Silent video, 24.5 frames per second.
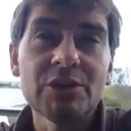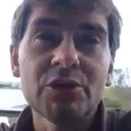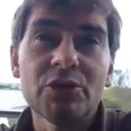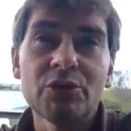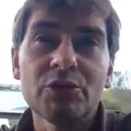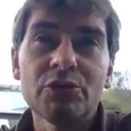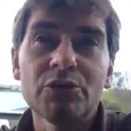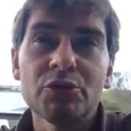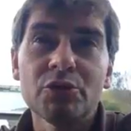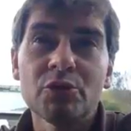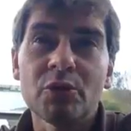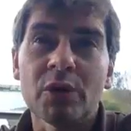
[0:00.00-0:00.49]
who
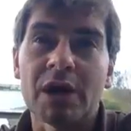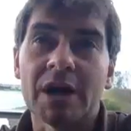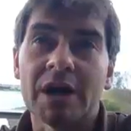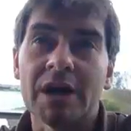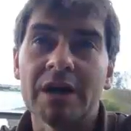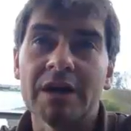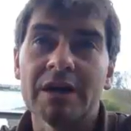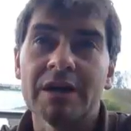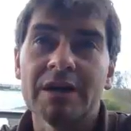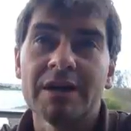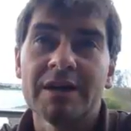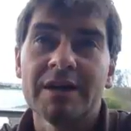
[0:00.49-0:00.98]
you
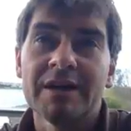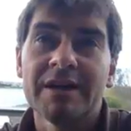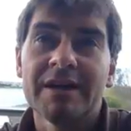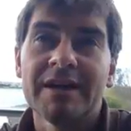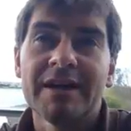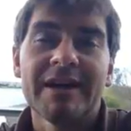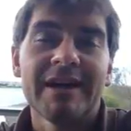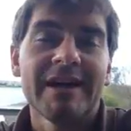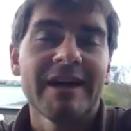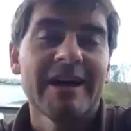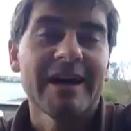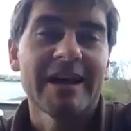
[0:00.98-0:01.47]
are,
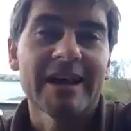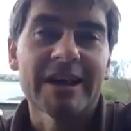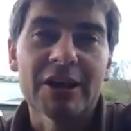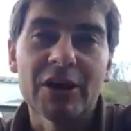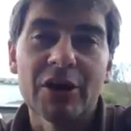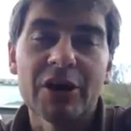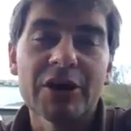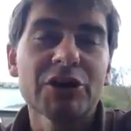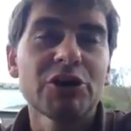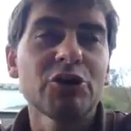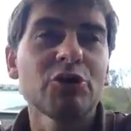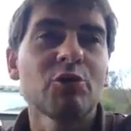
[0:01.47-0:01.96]

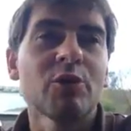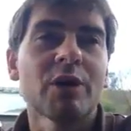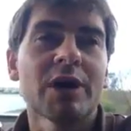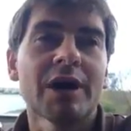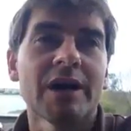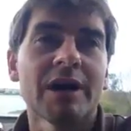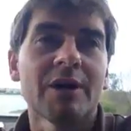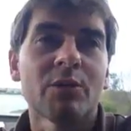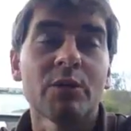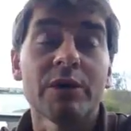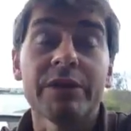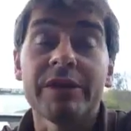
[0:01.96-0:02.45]
like you
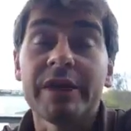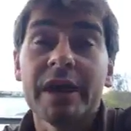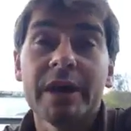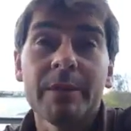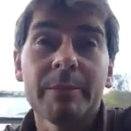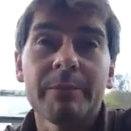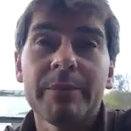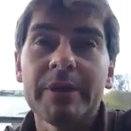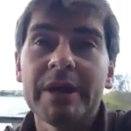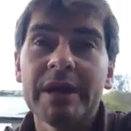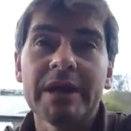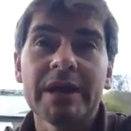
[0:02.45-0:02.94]
are,
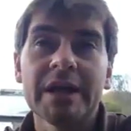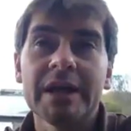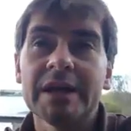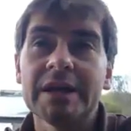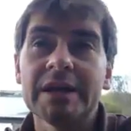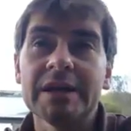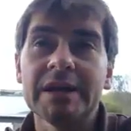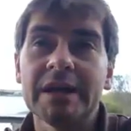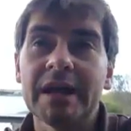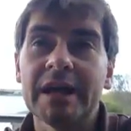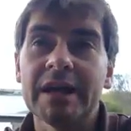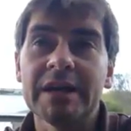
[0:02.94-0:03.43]
without being
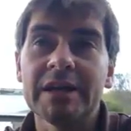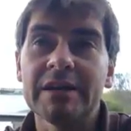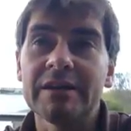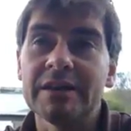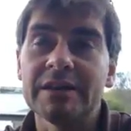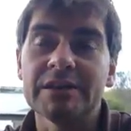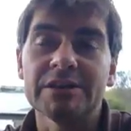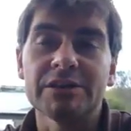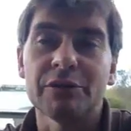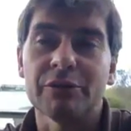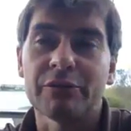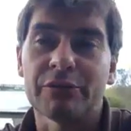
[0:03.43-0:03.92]

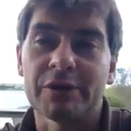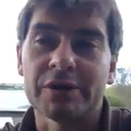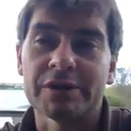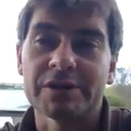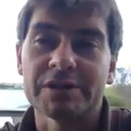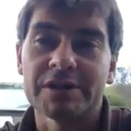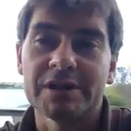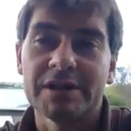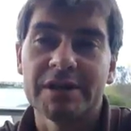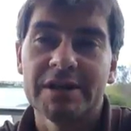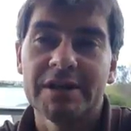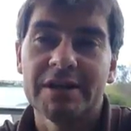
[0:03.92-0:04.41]
anything
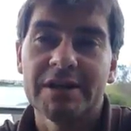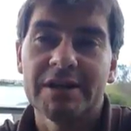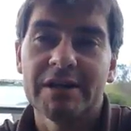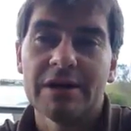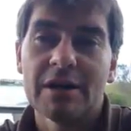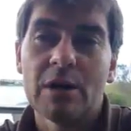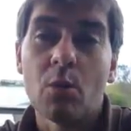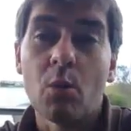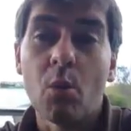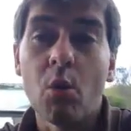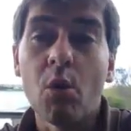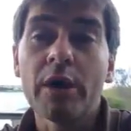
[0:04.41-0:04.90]
different.
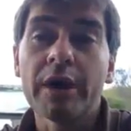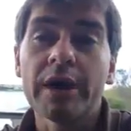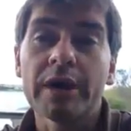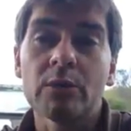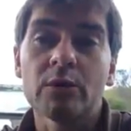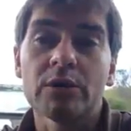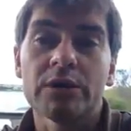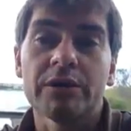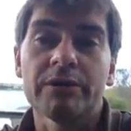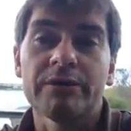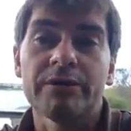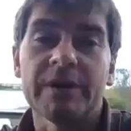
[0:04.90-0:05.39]
Walking
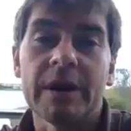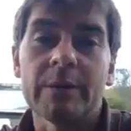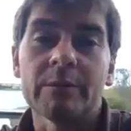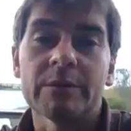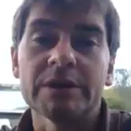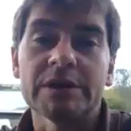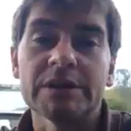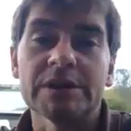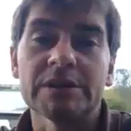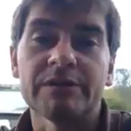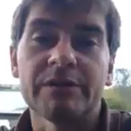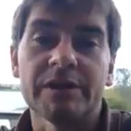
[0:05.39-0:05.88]
with your
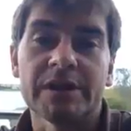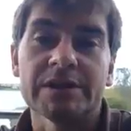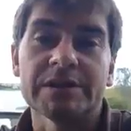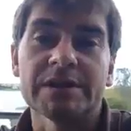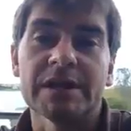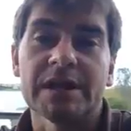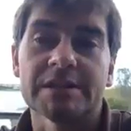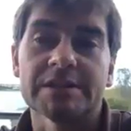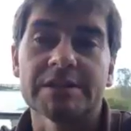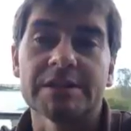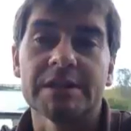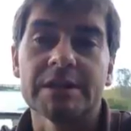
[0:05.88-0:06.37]
family is
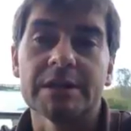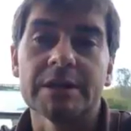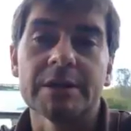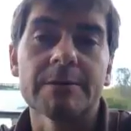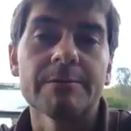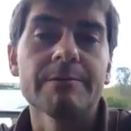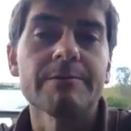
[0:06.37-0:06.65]
fantastic.